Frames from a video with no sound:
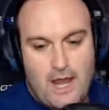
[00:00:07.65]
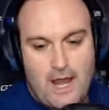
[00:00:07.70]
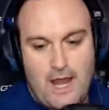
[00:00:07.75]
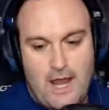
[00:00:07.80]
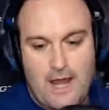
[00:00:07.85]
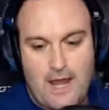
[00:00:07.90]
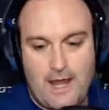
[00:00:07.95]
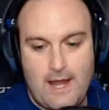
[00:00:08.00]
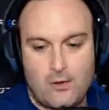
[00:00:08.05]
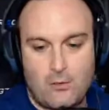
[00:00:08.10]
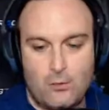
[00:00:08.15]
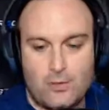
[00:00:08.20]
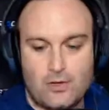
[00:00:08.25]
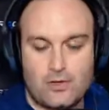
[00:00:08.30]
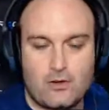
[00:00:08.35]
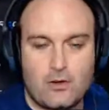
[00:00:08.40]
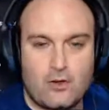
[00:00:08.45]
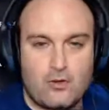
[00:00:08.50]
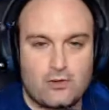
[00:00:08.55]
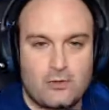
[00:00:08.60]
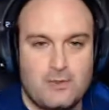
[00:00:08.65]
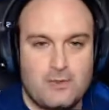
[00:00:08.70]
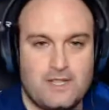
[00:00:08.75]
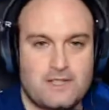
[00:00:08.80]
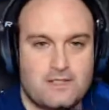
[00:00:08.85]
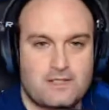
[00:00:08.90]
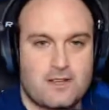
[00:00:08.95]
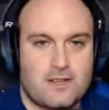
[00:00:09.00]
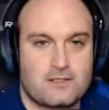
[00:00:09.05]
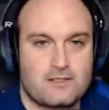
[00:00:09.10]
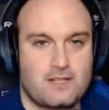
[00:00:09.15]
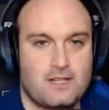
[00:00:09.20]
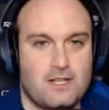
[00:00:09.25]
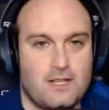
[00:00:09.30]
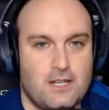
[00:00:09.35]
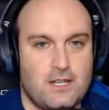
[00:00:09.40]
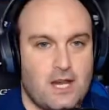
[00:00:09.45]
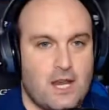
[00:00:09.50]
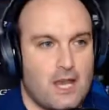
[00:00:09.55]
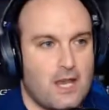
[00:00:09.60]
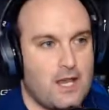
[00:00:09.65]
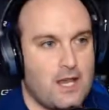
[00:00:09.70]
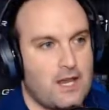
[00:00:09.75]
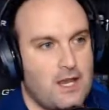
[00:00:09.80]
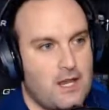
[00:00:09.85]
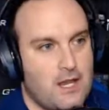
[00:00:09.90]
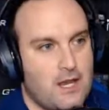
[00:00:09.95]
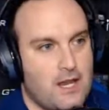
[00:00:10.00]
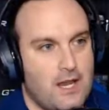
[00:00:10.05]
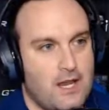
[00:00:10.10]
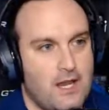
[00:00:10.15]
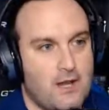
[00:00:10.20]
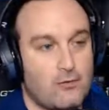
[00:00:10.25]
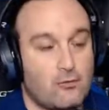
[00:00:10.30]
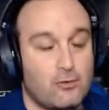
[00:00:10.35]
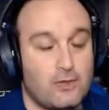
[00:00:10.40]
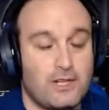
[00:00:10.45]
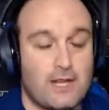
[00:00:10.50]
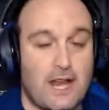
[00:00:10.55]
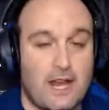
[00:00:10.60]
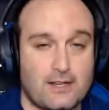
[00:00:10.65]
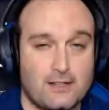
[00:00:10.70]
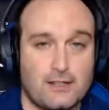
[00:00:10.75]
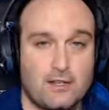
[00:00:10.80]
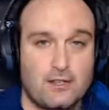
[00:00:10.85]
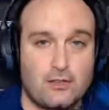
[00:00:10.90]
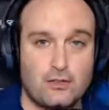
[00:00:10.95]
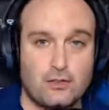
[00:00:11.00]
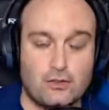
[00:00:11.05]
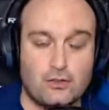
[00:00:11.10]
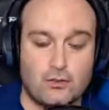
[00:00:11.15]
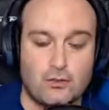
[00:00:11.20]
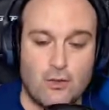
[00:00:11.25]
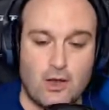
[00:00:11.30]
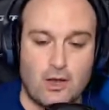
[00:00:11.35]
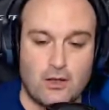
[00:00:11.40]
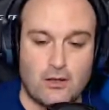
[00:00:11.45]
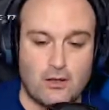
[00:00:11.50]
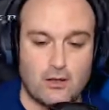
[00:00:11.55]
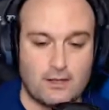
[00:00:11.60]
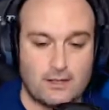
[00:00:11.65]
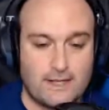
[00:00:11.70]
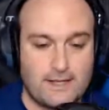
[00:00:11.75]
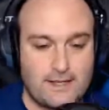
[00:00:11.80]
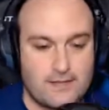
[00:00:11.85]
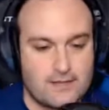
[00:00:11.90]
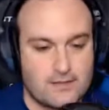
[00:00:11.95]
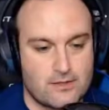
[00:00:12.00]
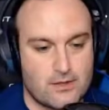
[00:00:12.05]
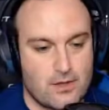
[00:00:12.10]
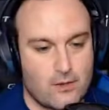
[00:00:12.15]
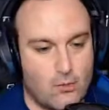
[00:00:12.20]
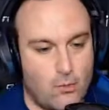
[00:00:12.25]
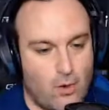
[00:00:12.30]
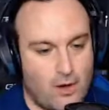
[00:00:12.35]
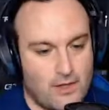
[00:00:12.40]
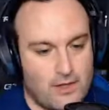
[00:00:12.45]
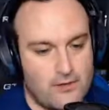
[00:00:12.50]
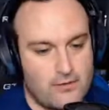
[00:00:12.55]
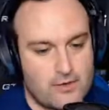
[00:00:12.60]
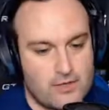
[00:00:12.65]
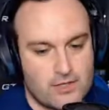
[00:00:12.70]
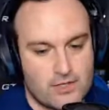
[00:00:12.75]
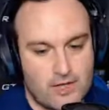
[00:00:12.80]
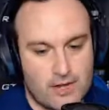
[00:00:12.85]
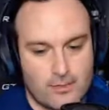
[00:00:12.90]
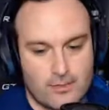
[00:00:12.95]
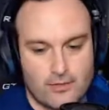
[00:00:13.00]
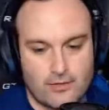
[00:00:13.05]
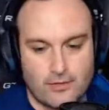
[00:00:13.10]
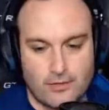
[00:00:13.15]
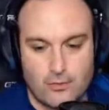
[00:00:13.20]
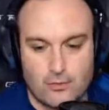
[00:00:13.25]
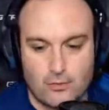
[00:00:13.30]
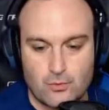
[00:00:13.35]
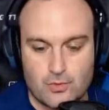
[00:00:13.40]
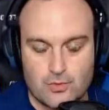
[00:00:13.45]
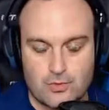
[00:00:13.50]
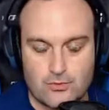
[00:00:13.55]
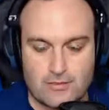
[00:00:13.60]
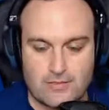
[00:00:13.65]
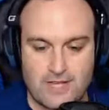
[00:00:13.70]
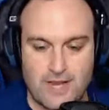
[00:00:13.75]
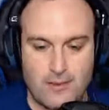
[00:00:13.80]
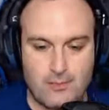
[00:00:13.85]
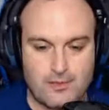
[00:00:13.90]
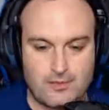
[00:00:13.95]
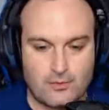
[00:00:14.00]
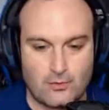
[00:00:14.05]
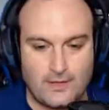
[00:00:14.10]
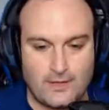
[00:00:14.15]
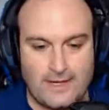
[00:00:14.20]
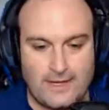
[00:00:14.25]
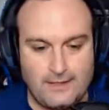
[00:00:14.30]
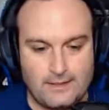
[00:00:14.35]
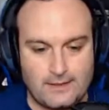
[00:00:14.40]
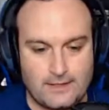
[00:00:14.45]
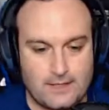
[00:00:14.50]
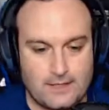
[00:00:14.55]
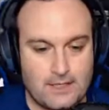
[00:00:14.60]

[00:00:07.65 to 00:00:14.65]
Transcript: and we are going to be discussing and reacting to the latest WandaVision episode, which was episode 8.